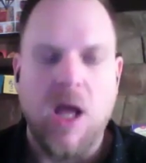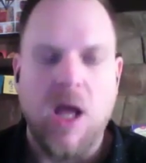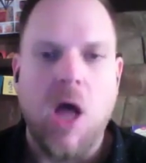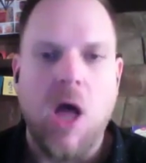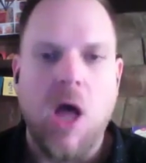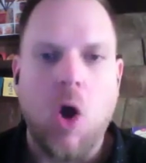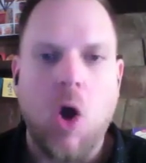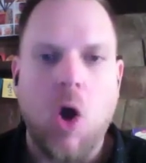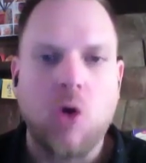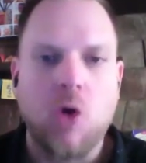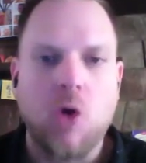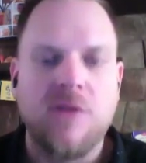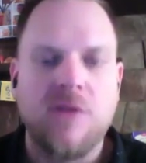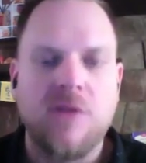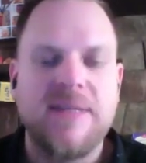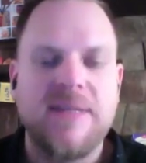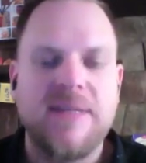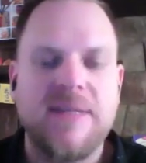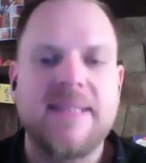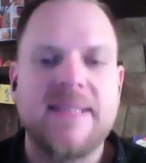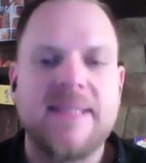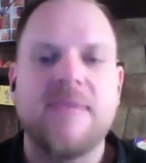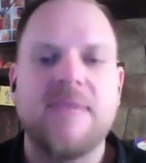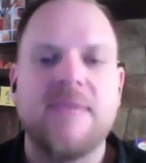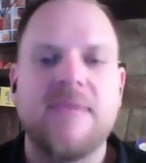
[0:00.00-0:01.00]
Out of
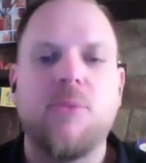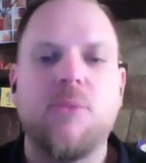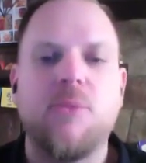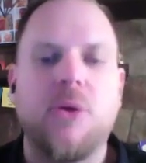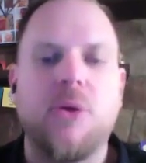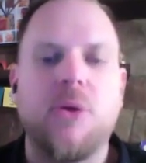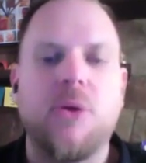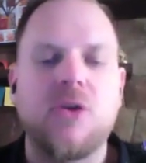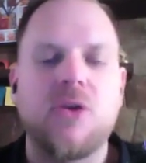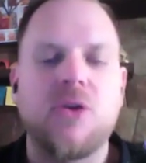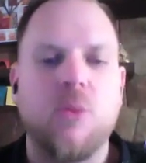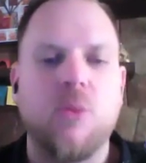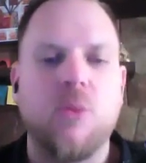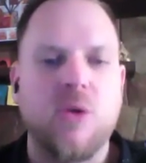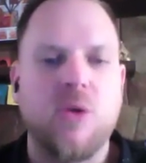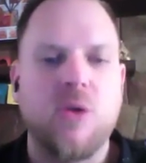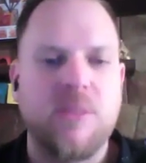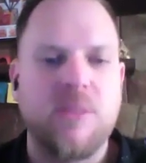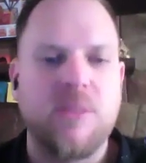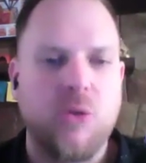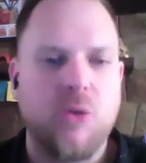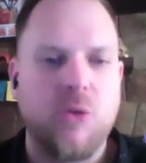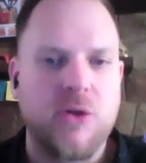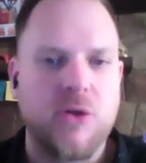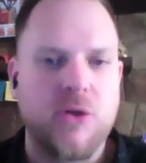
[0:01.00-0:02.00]
these 7 points, the most
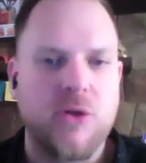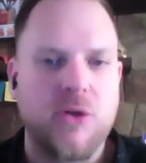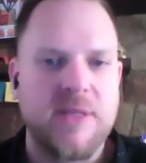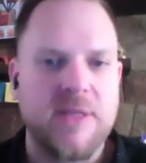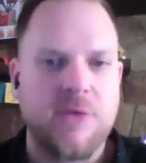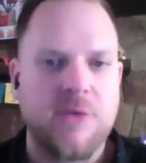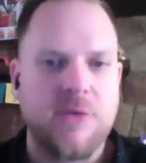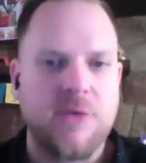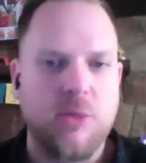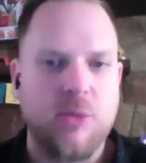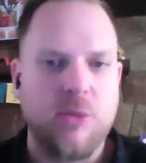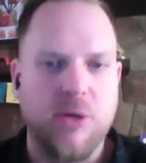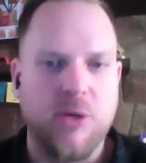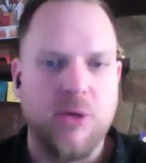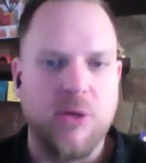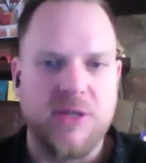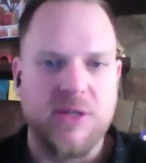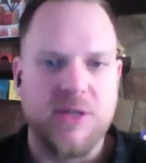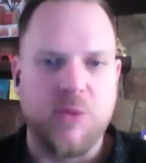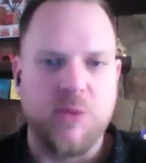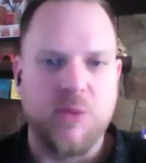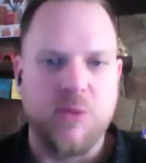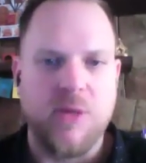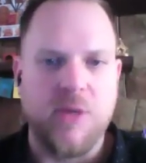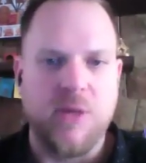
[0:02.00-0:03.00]
important is for the body
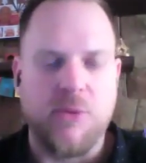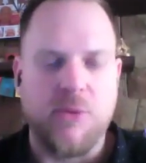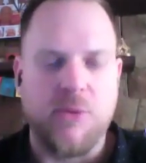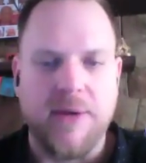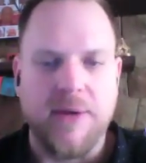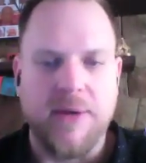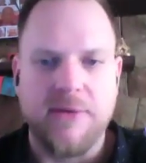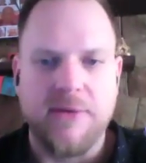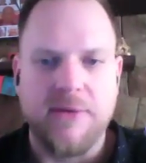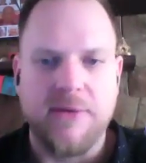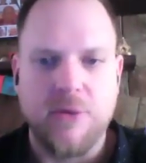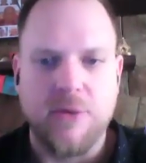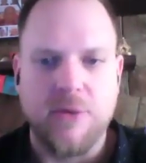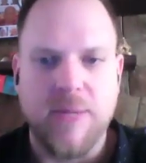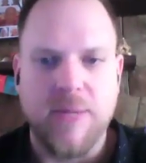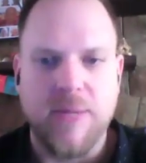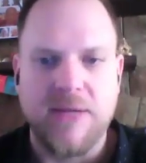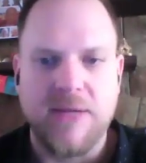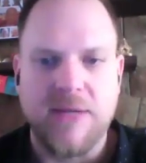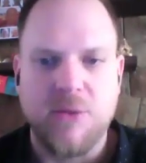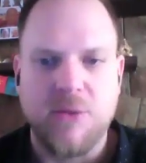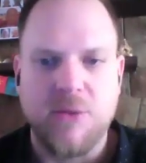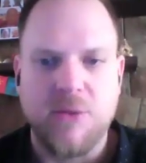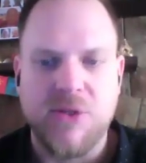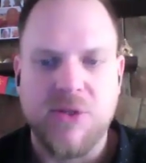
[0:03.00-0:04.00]
to be upright, for the
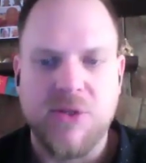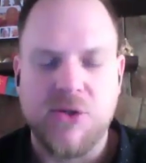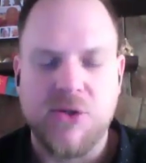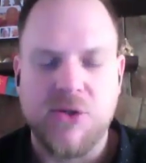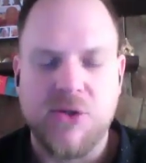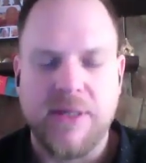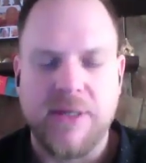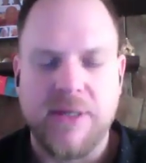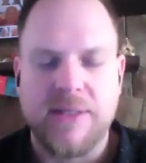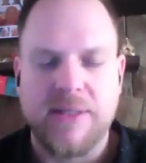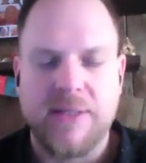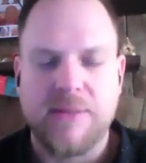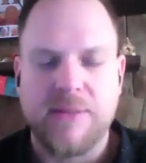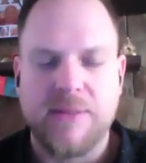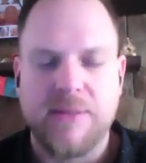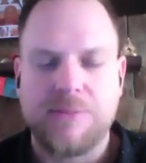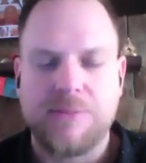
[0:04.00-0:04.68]
back to be straight.